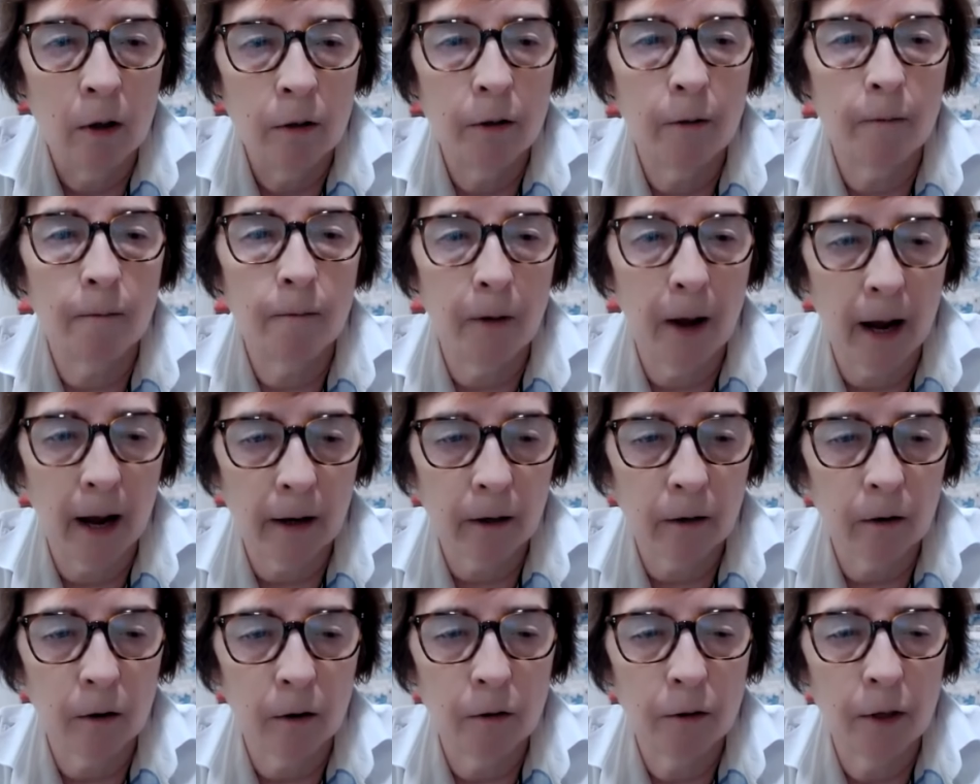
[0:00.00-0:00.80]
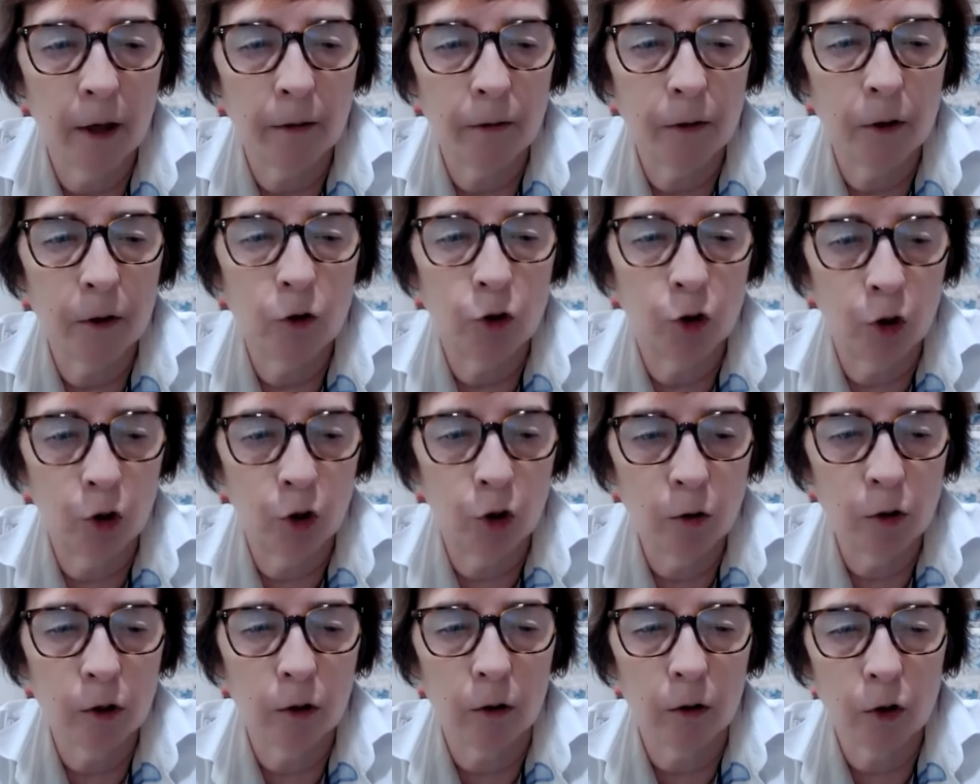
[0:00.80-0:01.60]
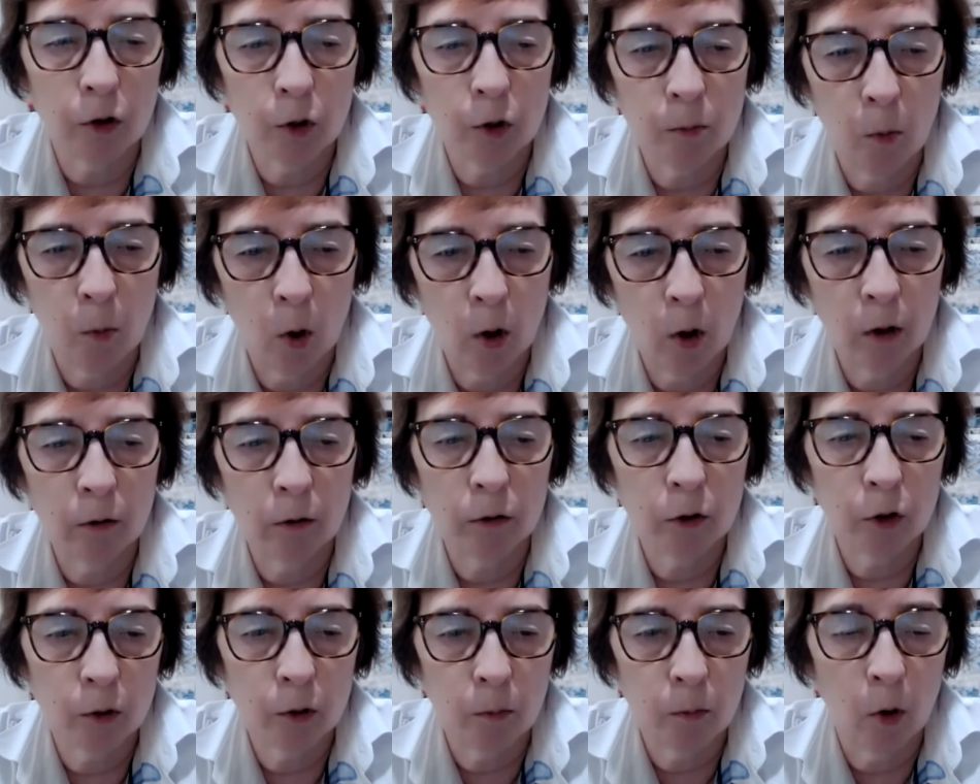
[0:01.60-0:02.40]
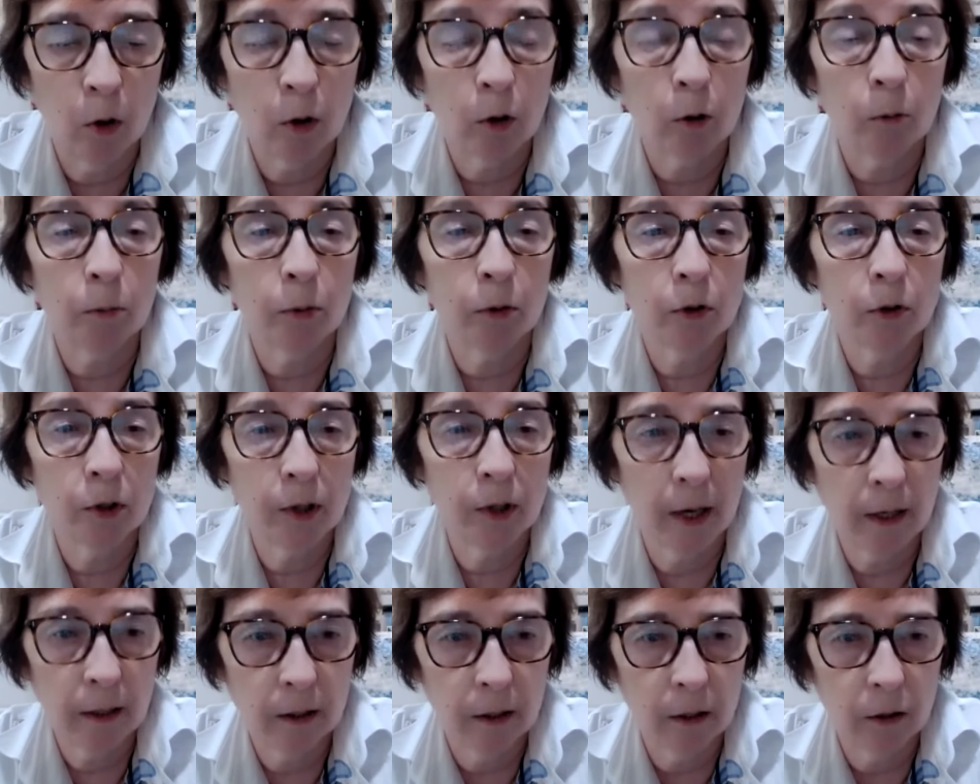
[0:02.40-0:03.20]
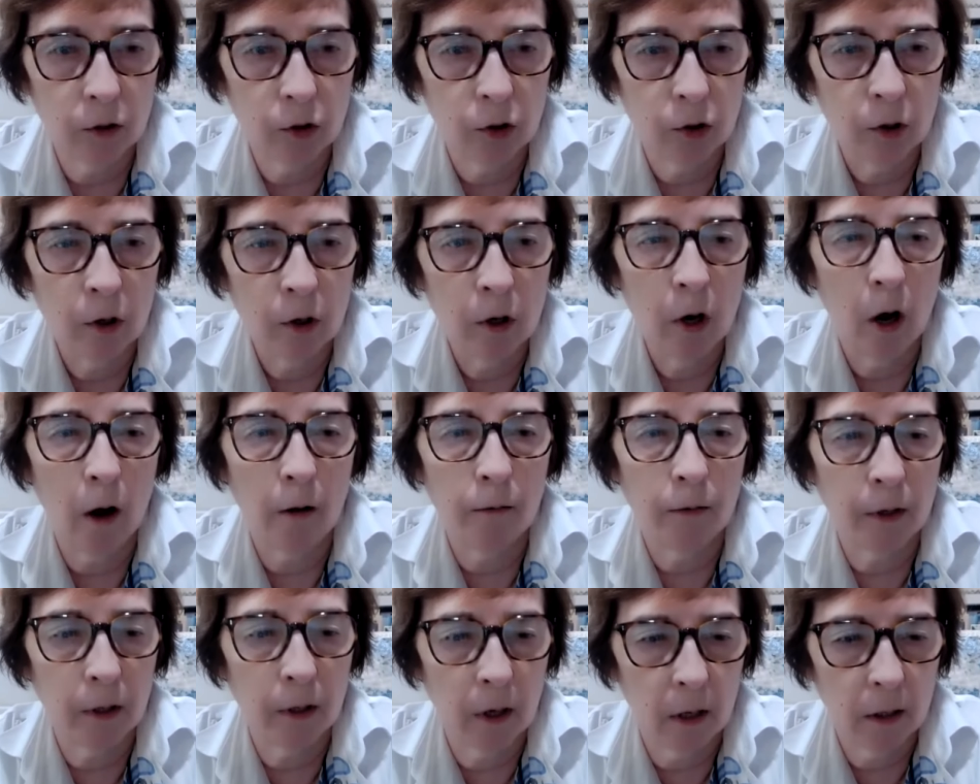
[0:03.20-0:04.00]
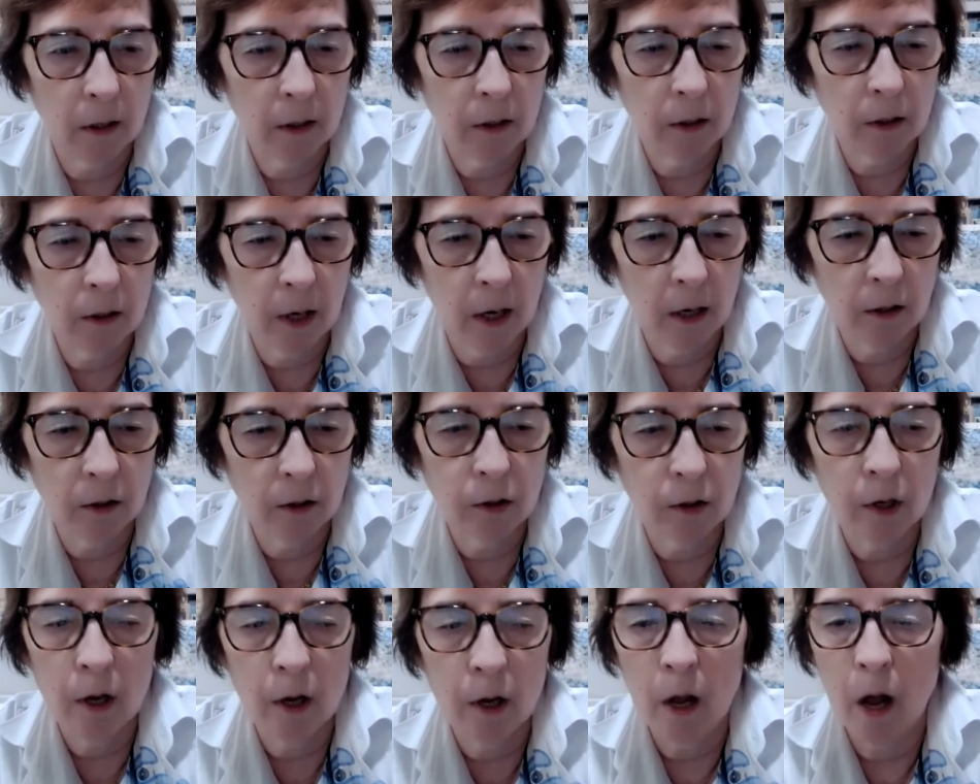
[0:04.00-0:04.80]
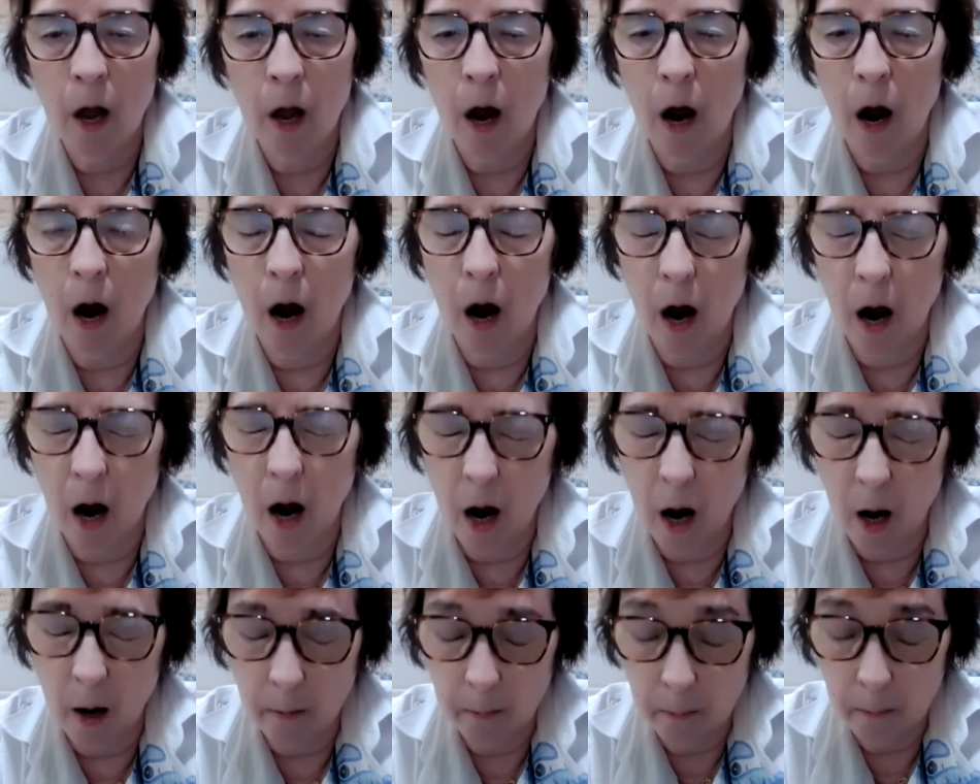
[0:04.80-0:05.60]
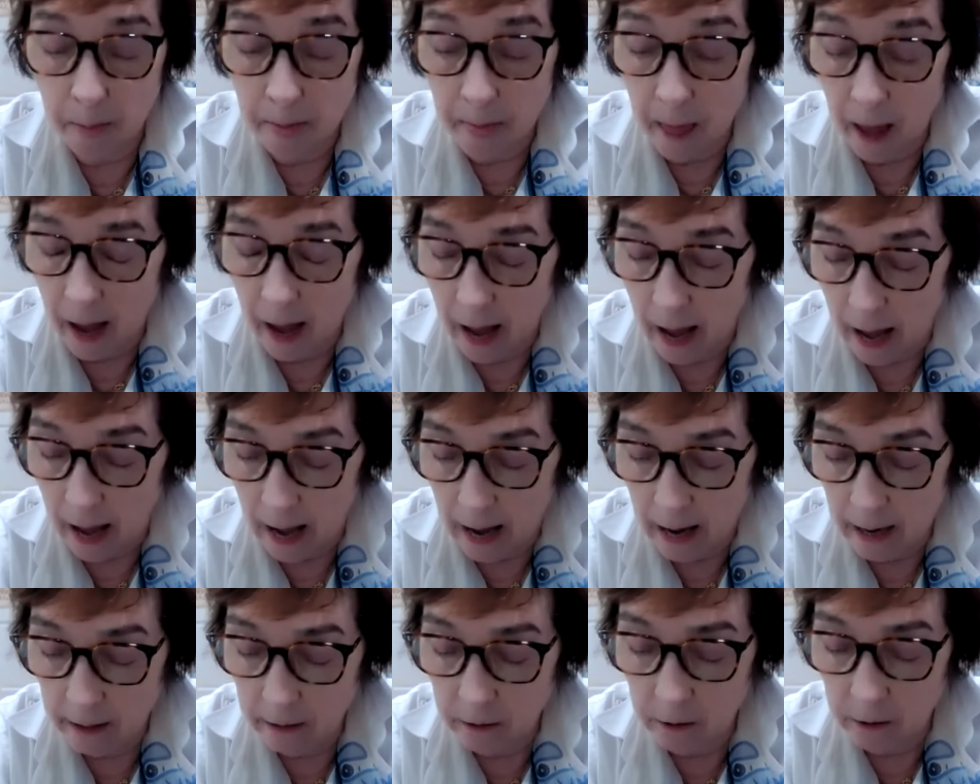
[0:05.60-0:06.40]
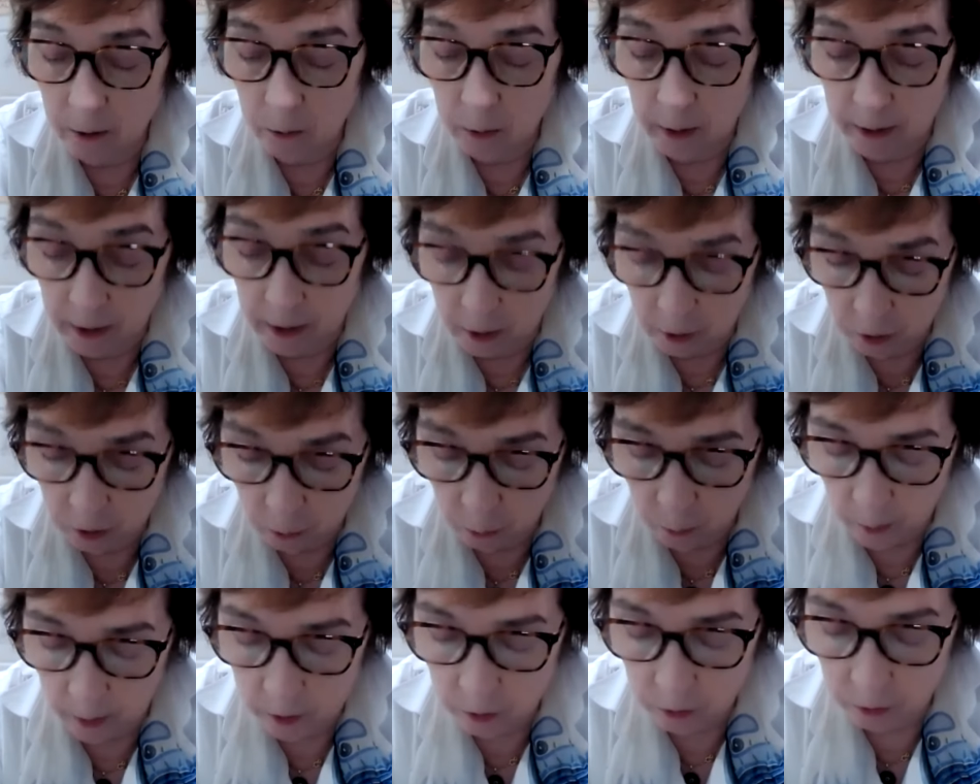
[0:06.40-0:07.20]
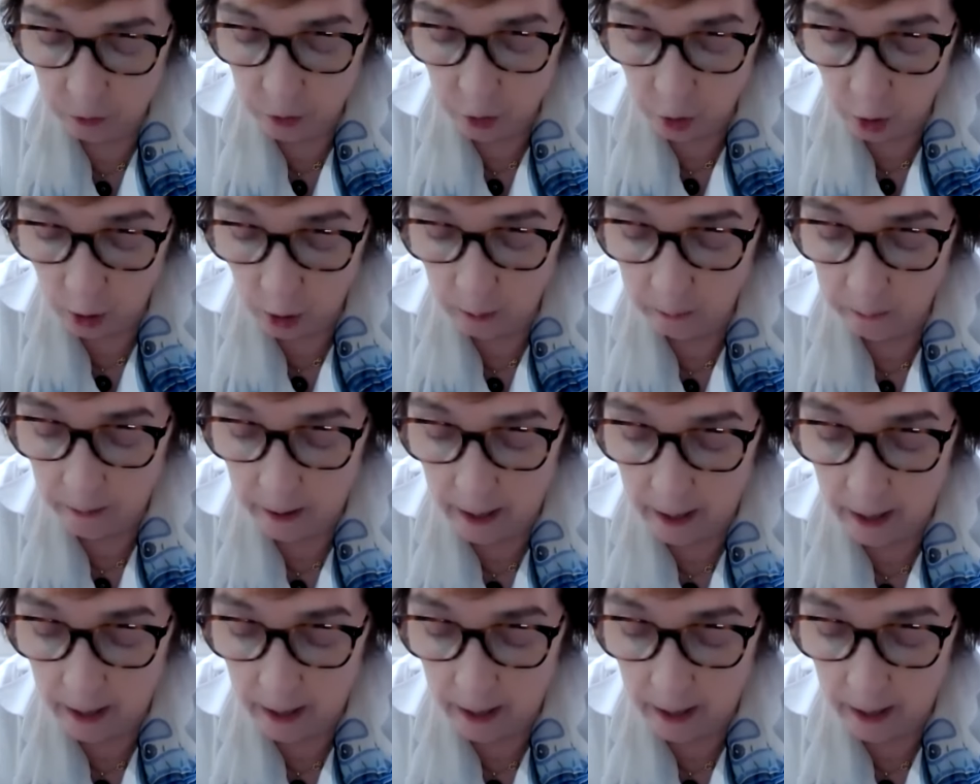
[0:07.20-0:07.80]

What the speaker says: The fact that the Jews are a smaller and smaller percentage of the United States and East Western Europe,